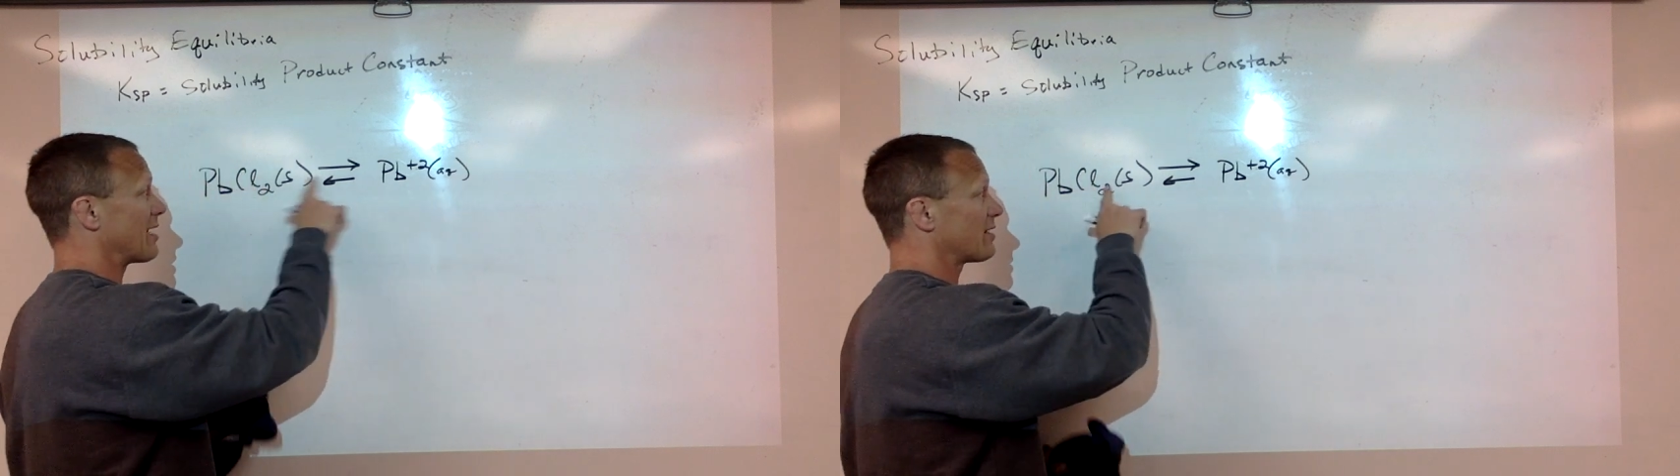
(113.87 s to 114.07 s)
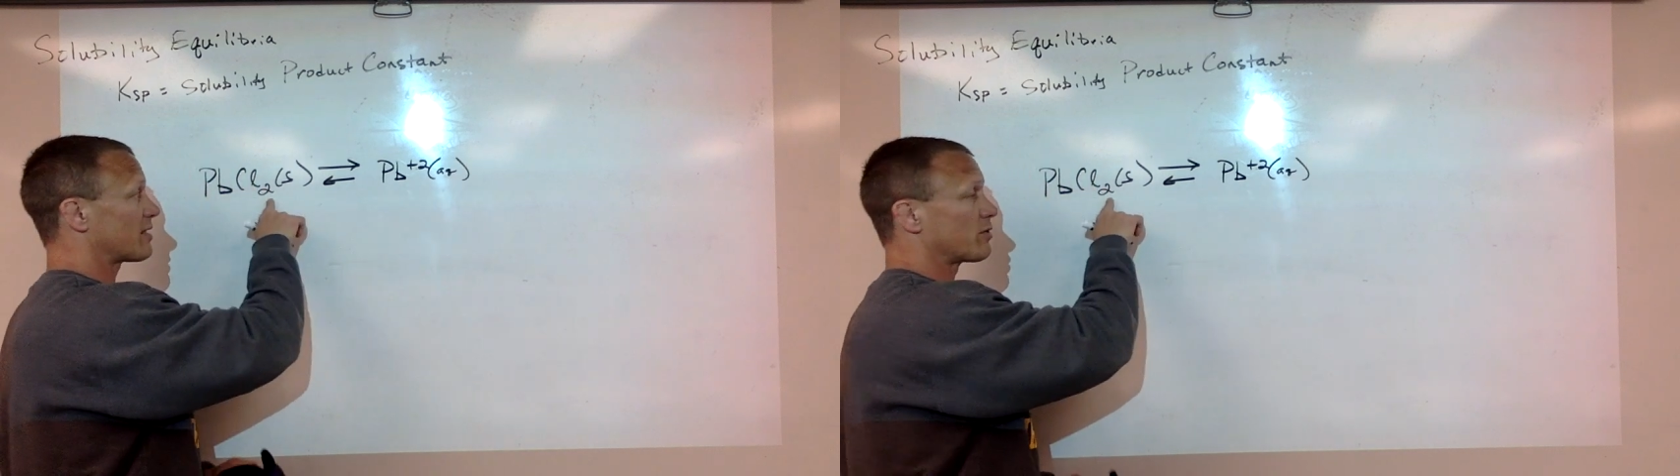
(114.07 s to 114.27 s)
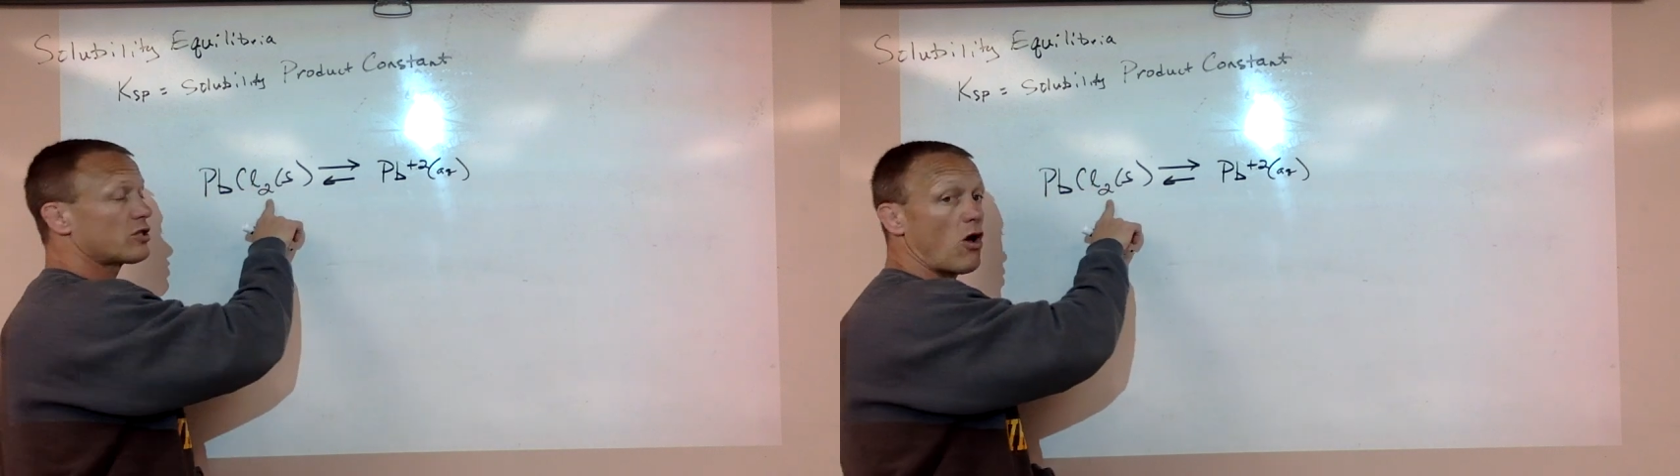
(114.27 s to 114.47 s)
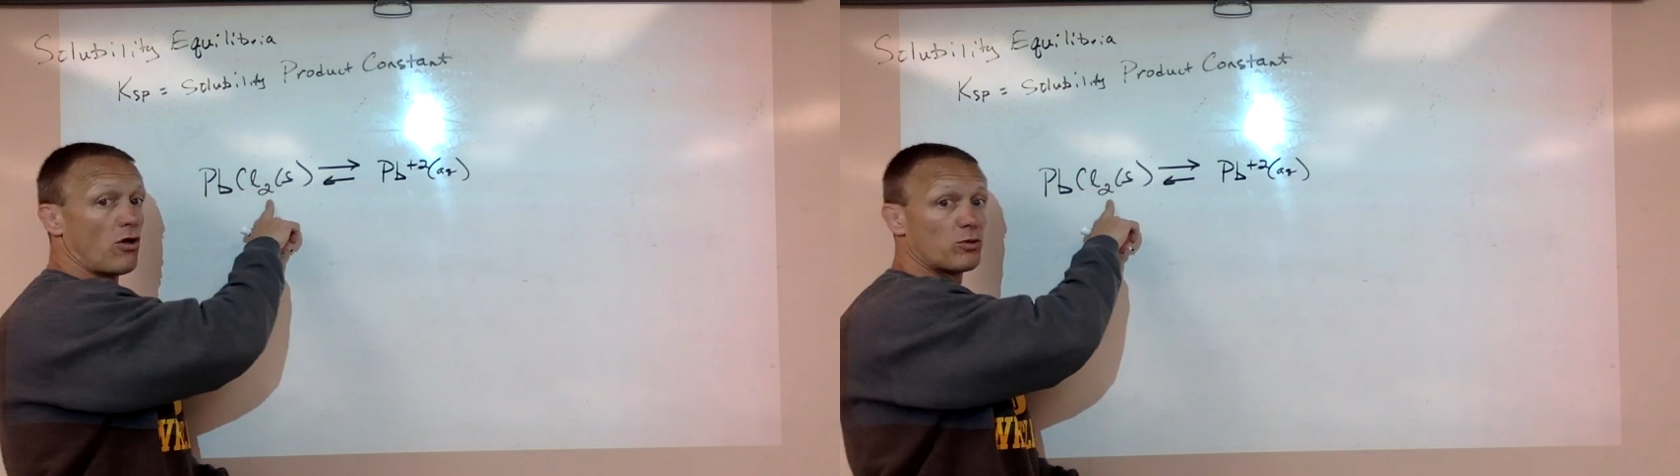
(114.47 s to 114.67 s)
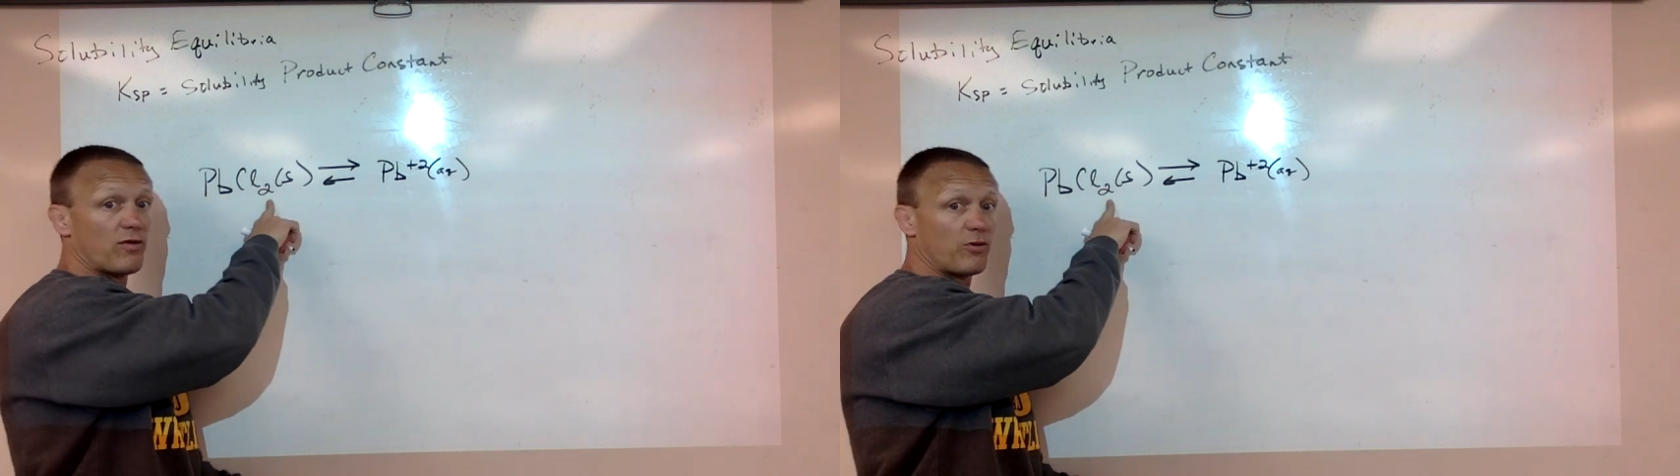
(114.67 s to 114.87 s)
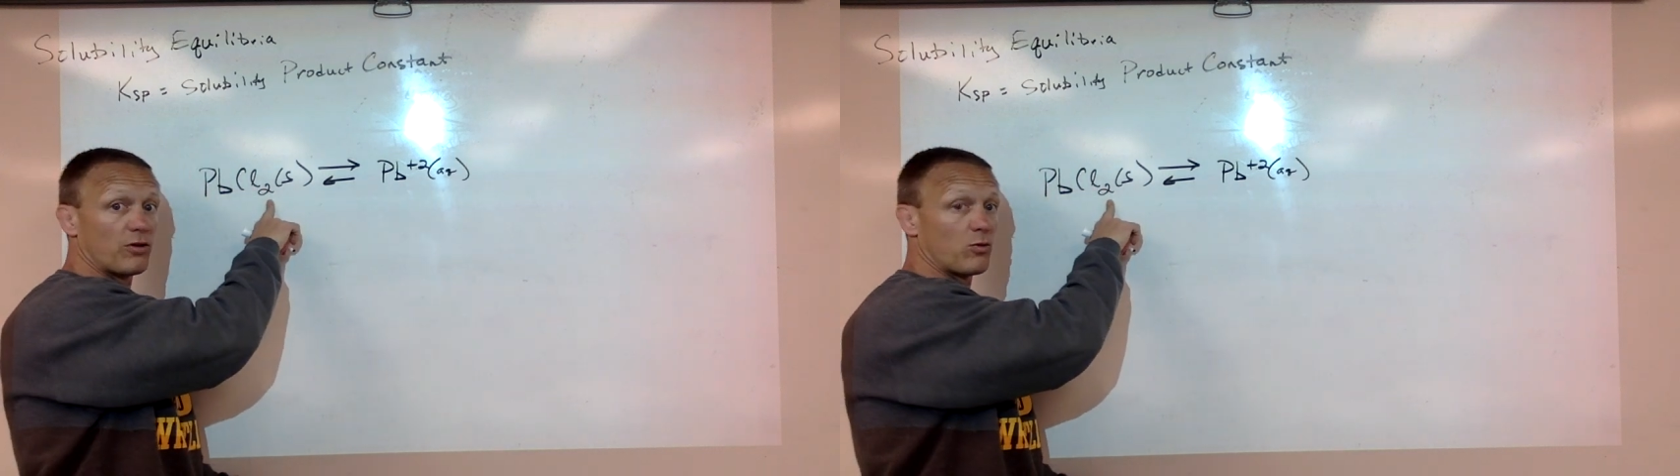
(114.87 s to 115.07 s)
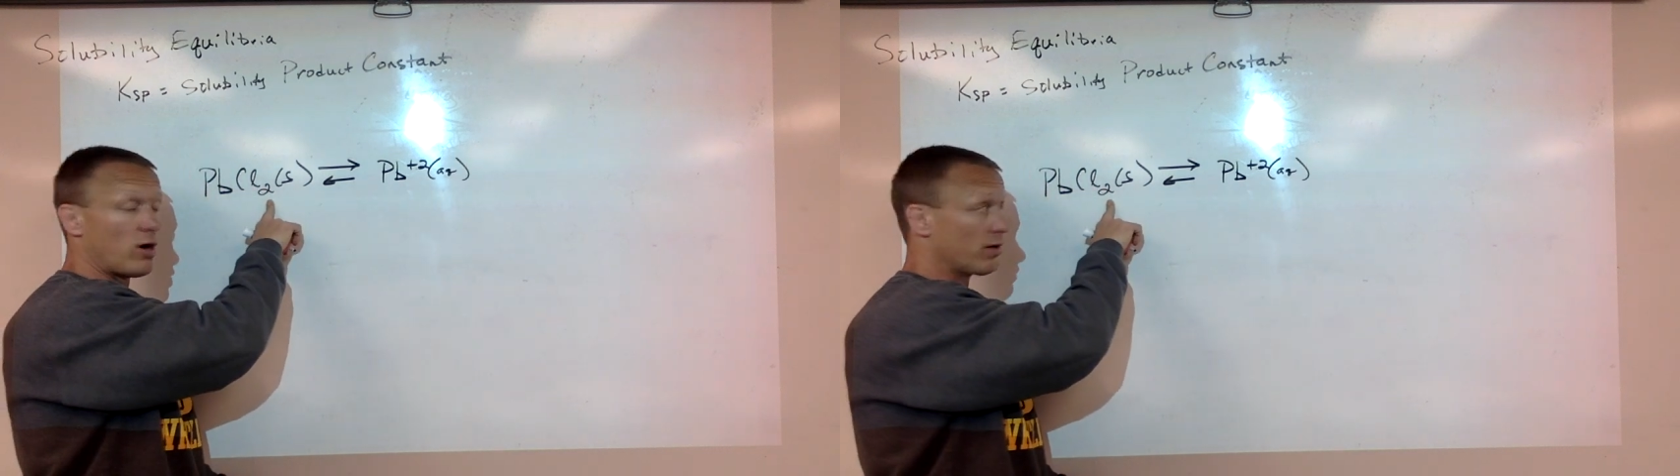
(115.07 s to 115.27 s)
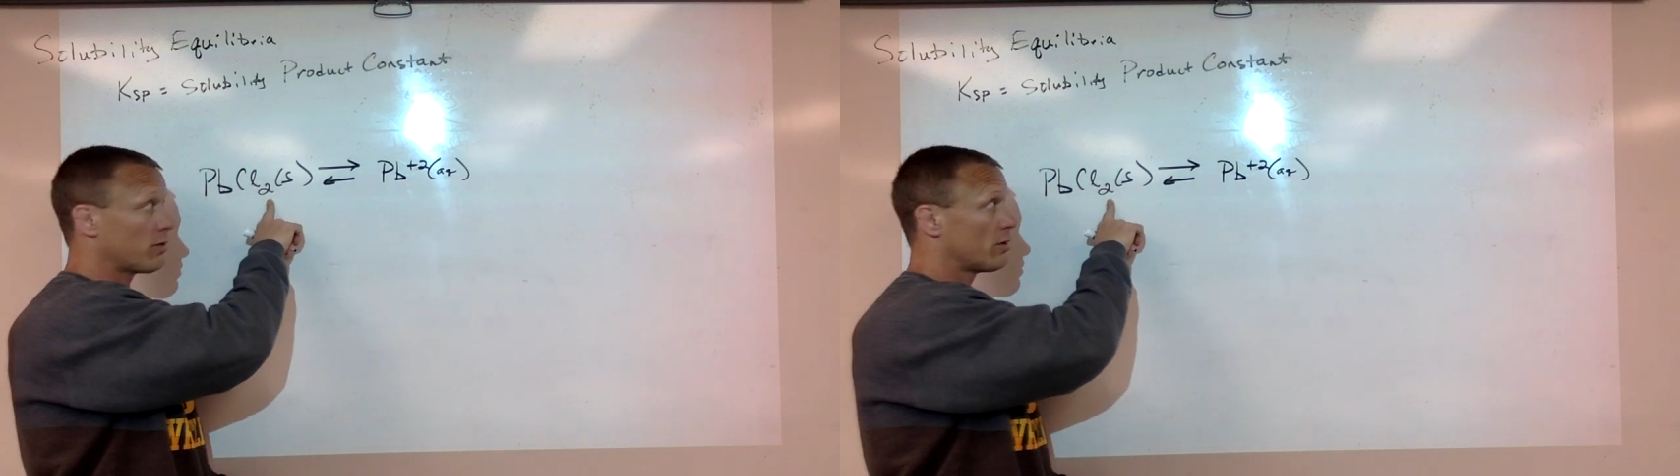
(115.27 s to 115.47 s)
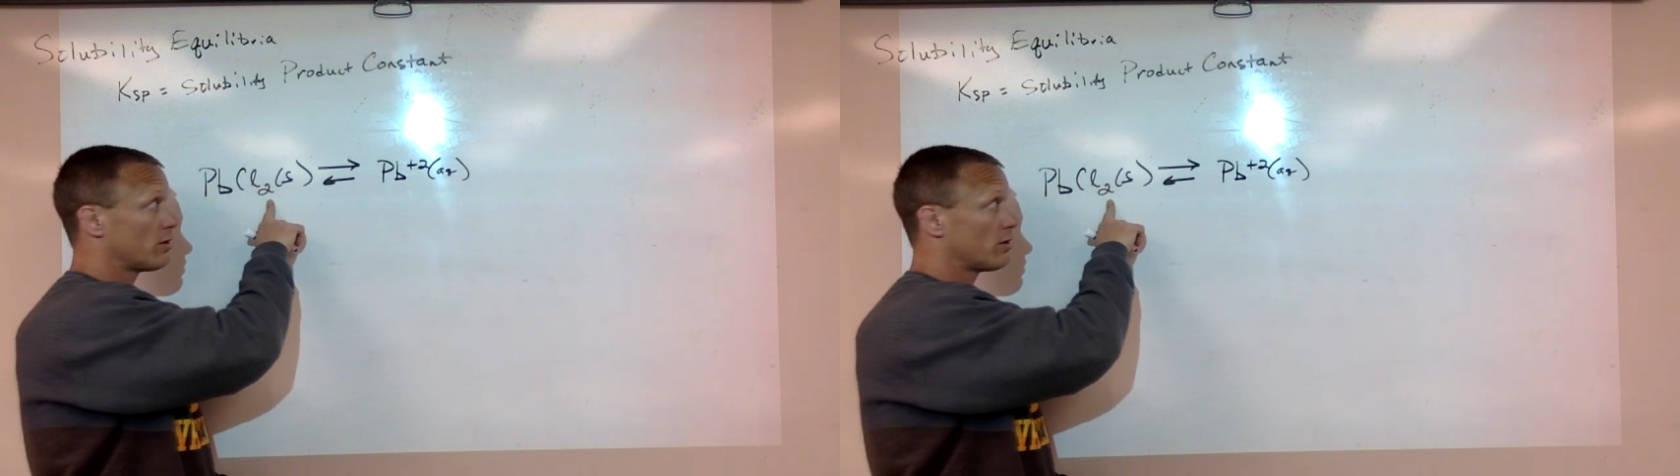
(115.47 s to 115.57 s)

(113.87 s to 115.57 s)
That is some solid we put in water.